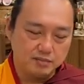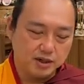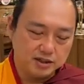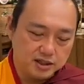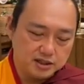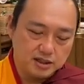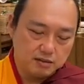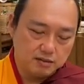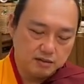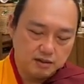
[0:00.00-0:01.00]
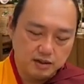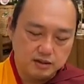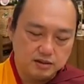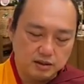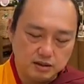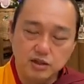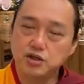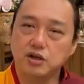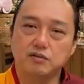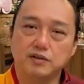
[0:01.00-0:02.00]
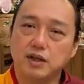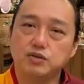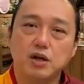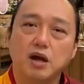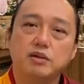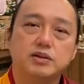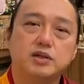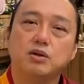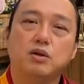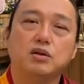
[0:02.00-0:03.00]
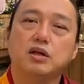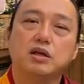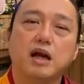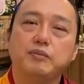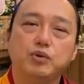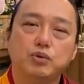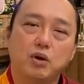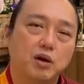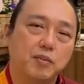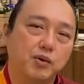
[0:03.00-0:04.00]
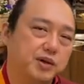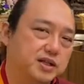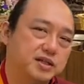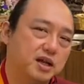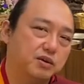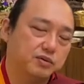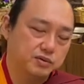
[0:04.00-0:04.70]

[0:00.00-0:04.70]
But since that is the teaching of Tantra, it's not the time to talk about this now.